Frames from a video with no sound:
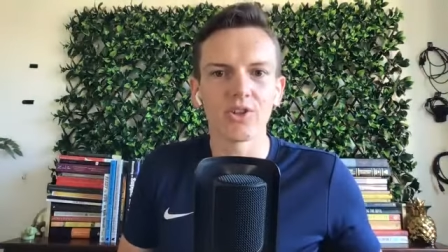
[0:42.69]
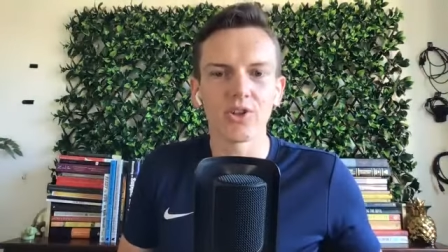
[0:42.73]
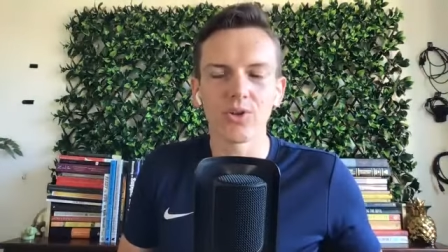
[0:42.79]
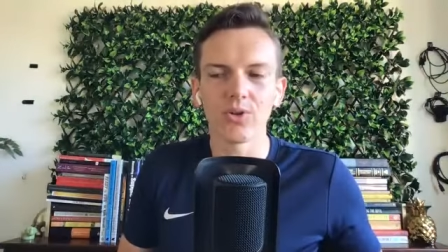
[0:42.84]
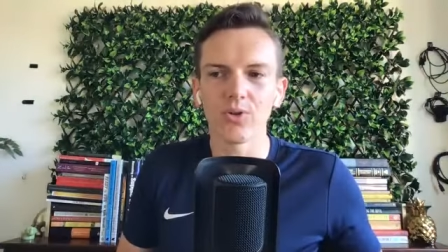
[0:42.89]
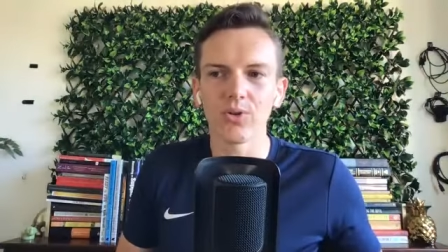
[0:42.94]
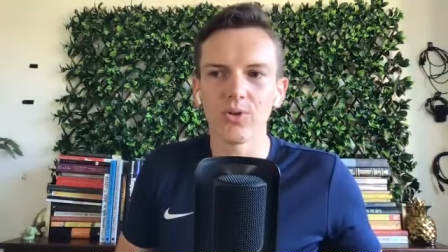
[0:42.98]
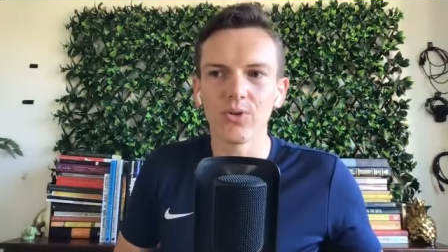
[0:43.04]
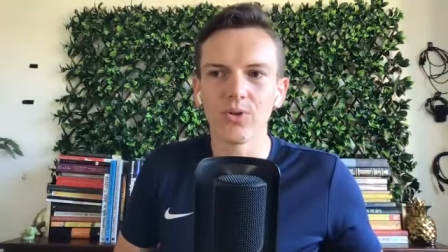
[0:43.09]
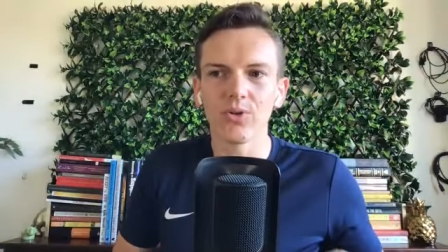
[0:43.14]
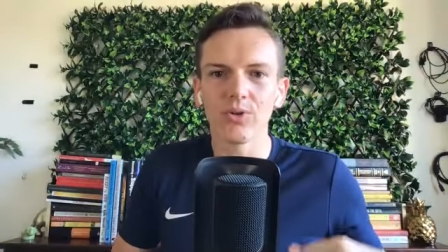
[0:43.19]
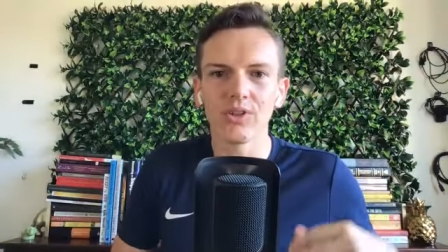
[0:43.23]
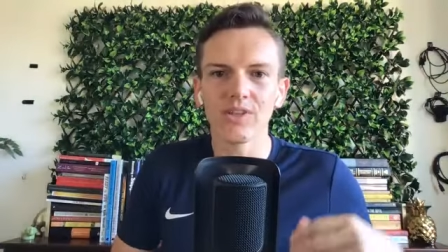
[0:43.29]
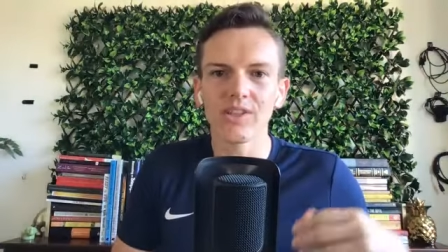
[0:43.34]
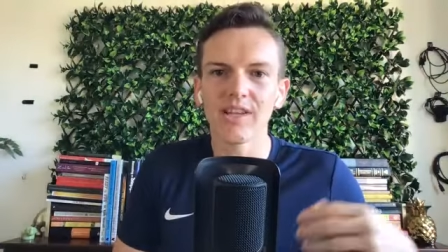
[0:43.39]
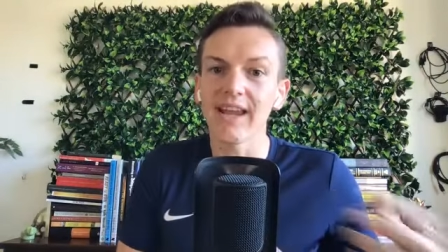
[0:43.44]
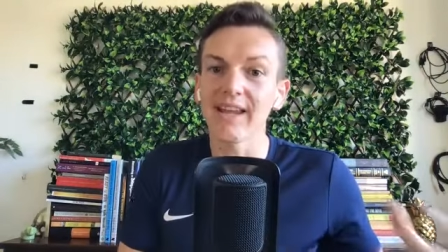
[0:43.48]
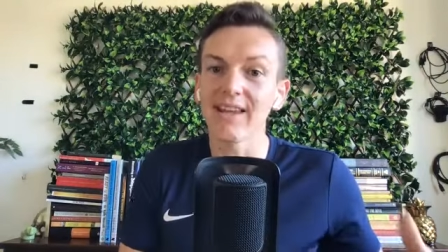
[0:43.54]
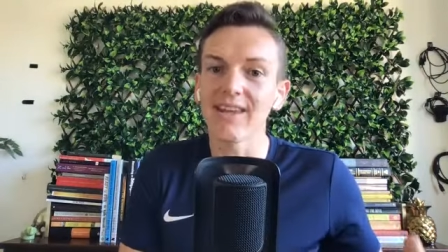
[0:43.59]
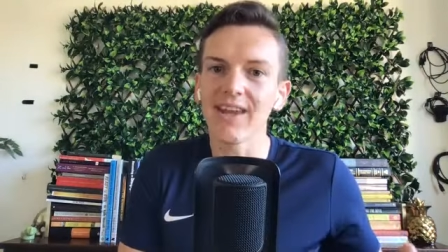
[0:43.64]
yeah. to
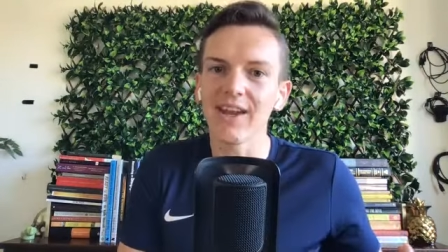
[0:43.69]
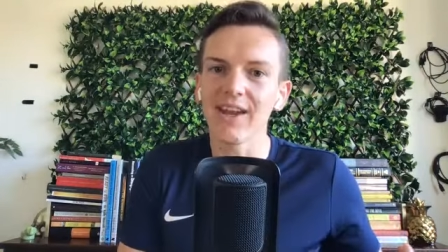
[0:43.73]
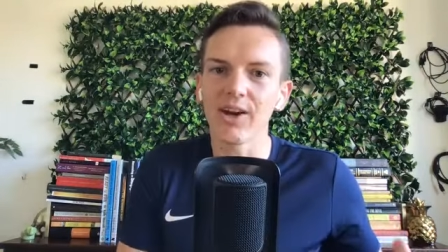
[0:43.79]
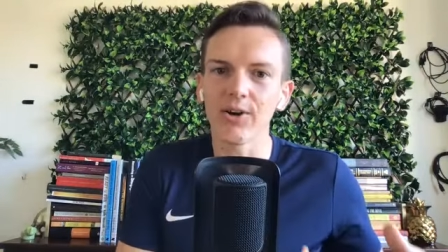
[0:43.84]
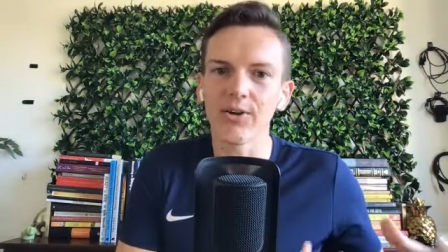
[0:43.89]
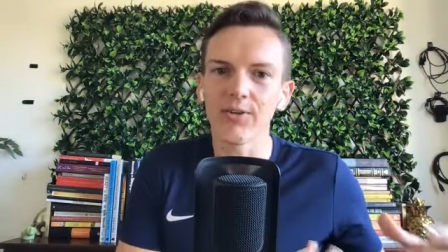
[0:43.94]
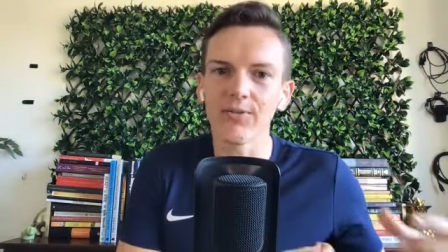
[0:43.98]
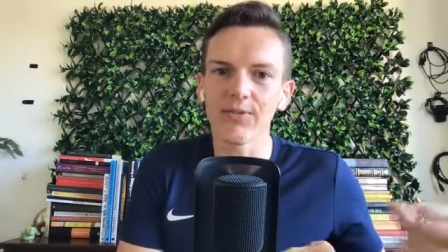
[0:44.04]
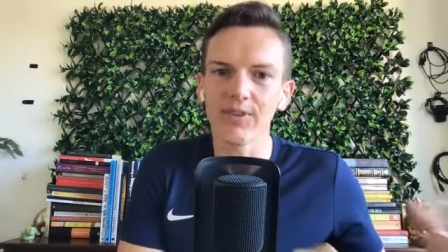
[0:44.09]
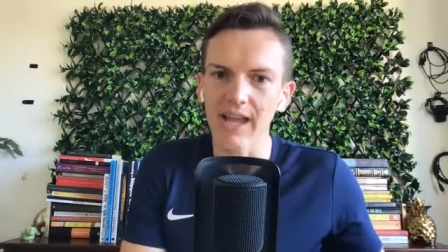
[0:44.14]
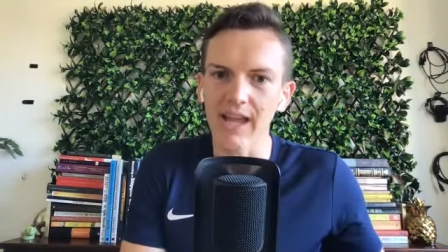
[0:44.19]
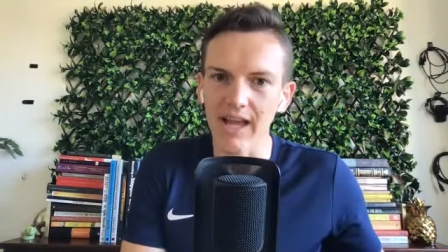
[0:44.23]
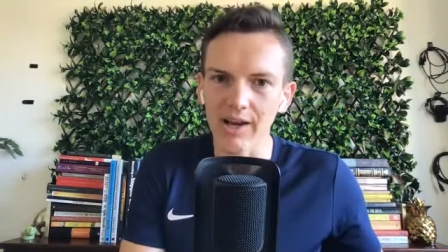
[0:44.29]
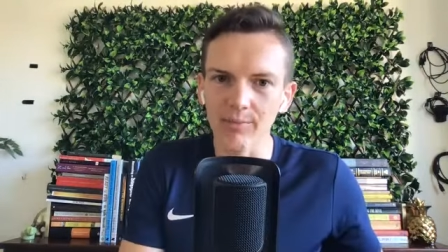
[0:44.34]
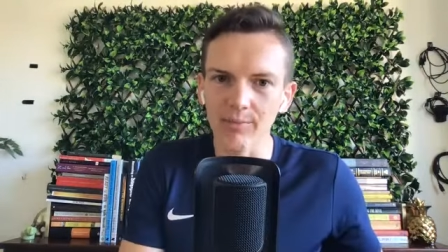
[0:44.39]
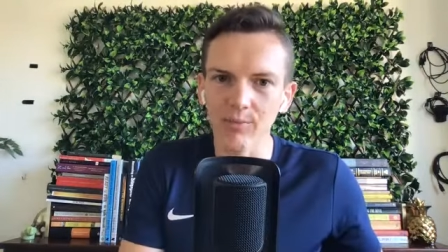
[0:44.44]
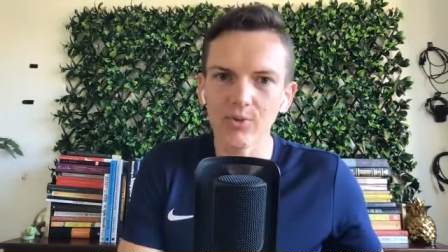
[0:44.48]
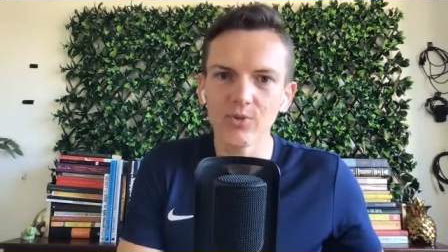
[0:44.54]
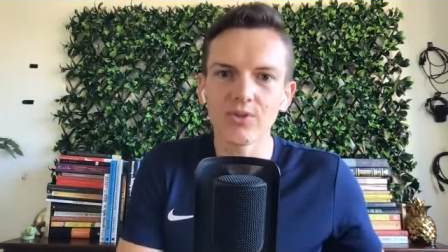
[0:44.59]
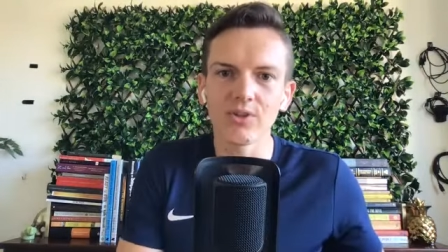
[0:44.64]
take care of the
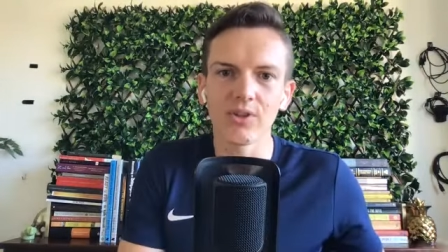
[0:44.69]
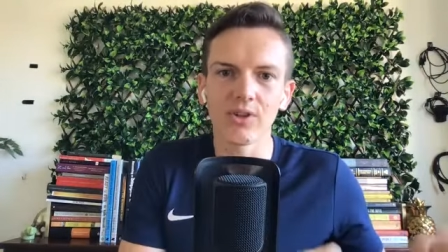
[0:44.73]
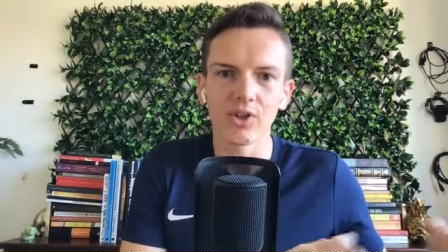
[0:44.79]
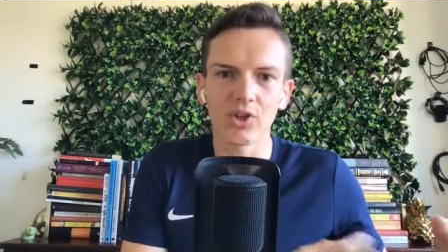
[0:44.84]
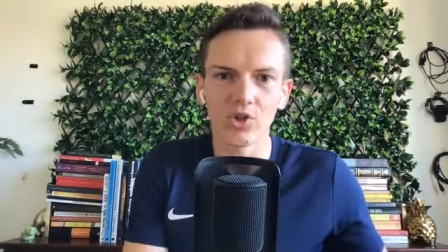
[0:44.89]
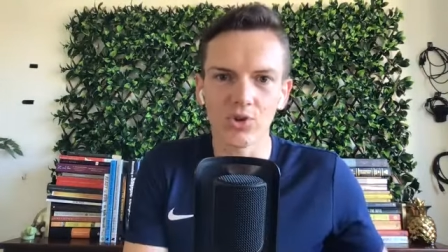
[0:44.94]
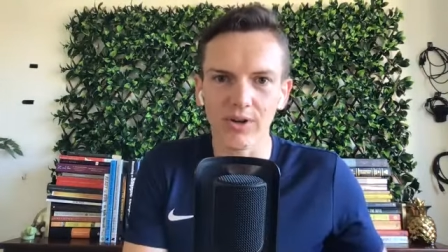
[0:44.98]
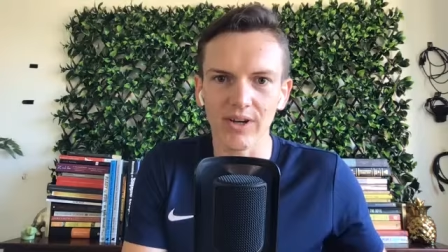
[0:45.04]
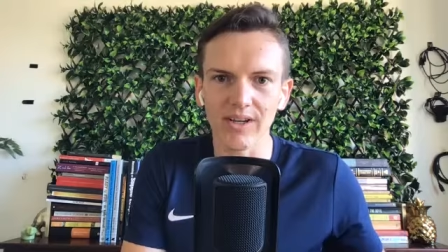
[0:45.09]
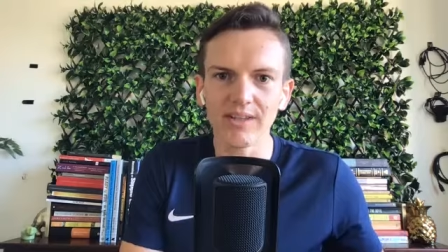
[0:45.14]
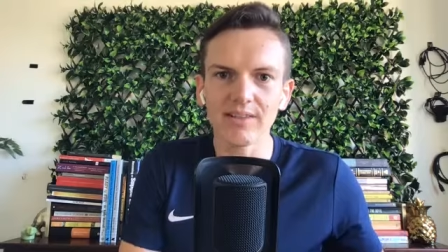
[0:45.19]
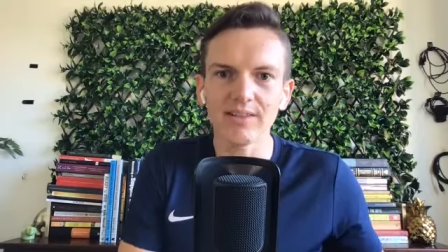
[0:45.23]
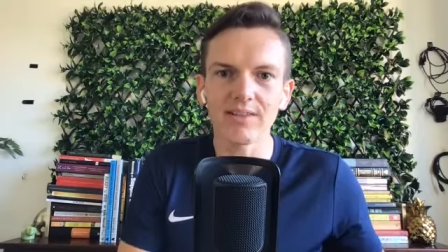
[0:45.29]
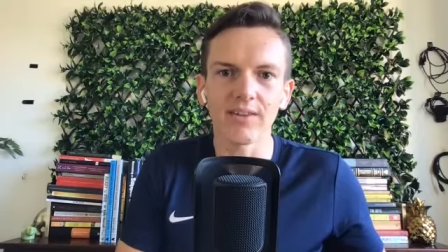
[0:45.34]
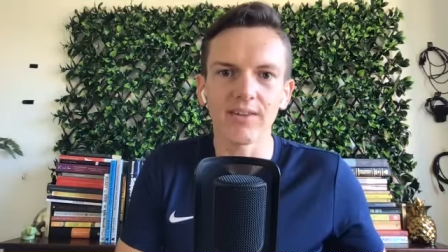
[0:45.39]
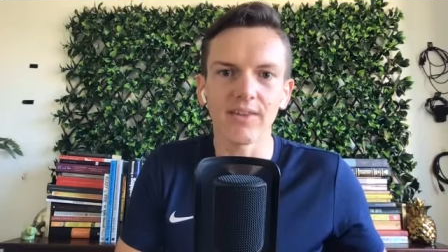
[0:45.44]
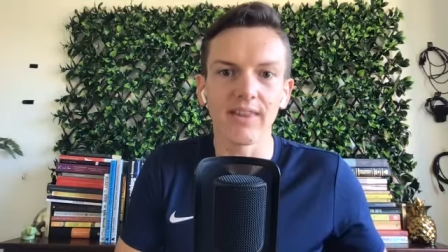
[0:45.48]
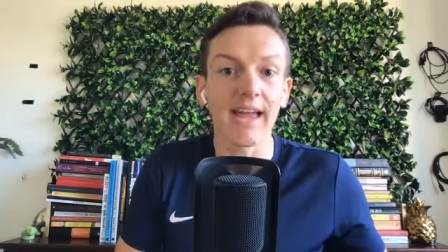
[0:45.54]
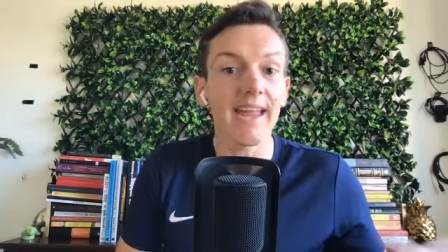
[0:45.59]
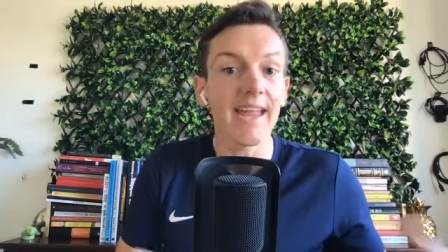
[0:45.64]
animals and the trees,
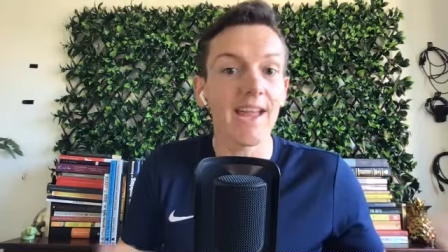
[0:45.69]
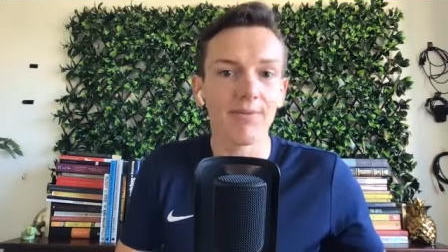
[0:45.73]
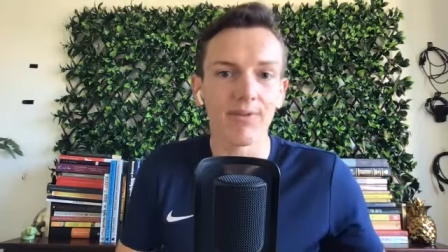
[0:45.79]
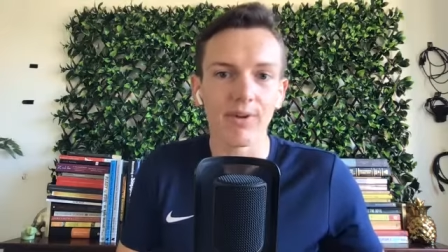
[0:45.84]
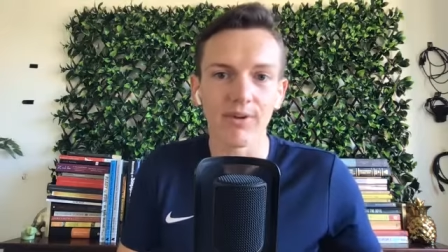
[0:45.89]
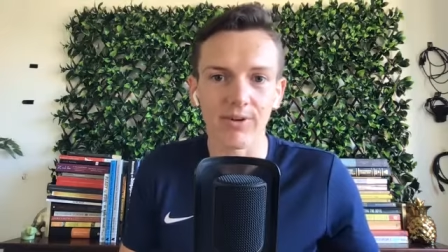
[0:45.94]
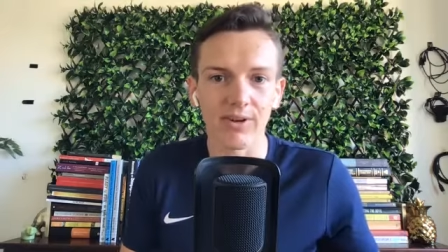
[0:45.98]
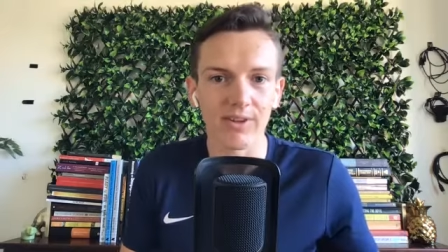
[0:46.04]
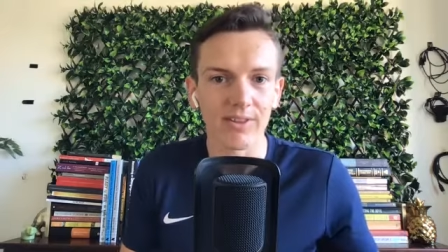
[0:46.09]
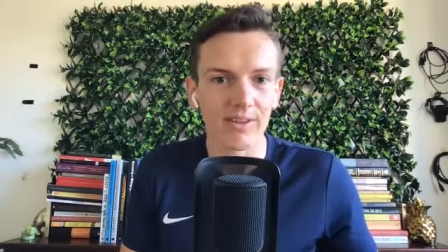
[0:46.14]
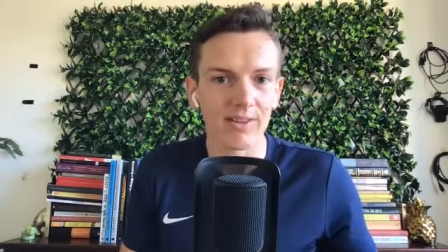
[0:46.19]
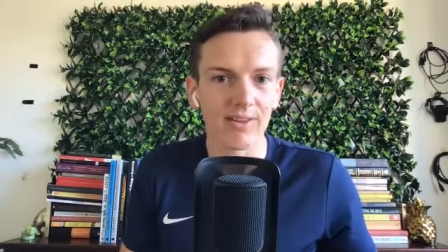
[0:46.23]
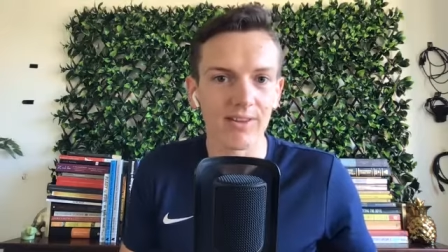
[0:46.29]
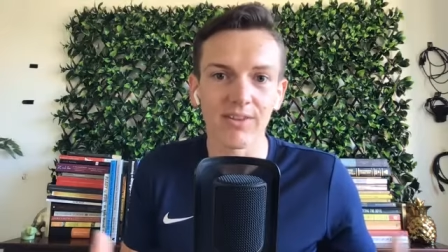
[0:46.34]
and they have everything yes.